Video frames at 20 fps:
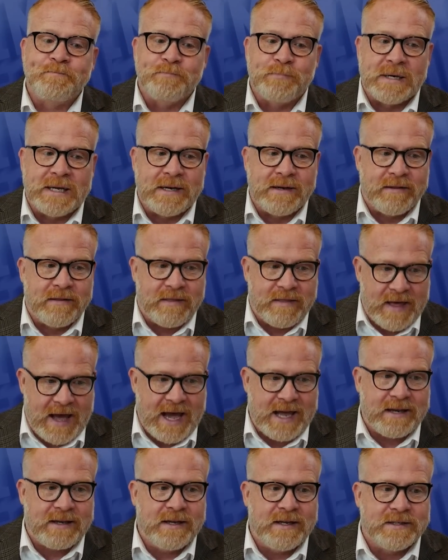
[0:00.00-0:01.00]
But
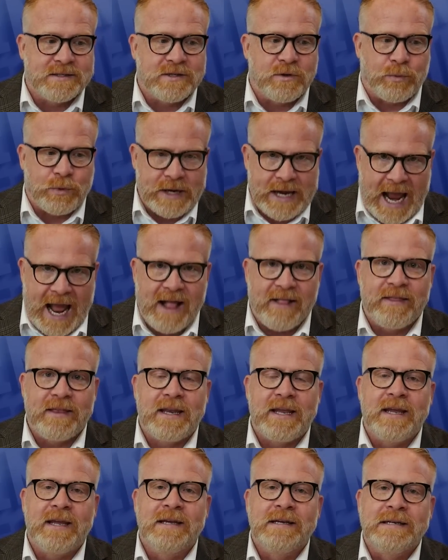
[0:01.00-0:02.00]
that is the
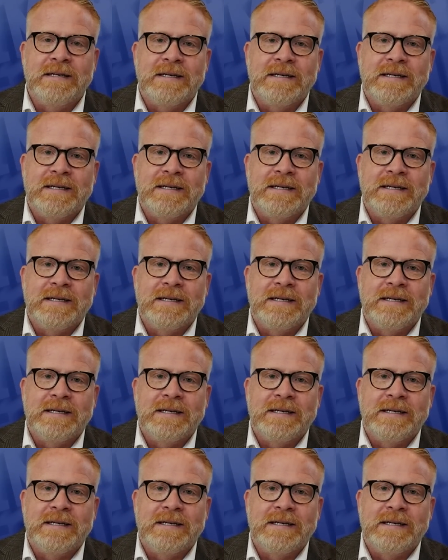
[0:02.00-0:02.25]
reality